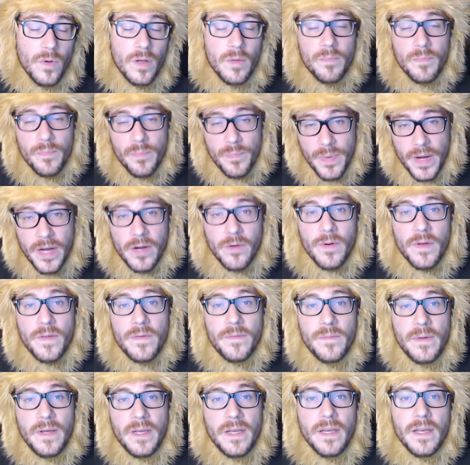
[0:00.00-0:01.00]
Well, bear
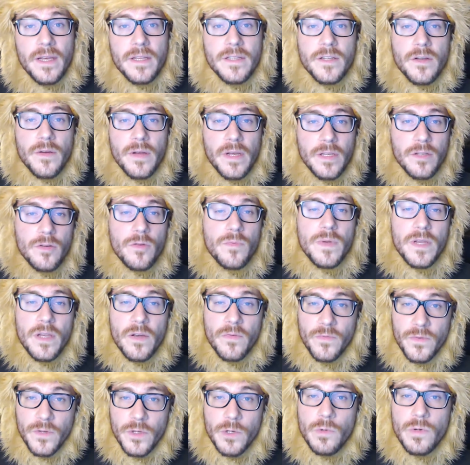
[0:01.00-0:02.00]
with me, it's going to be
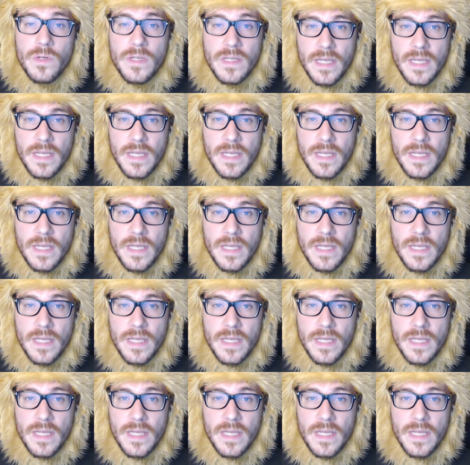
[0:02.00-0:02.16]
a few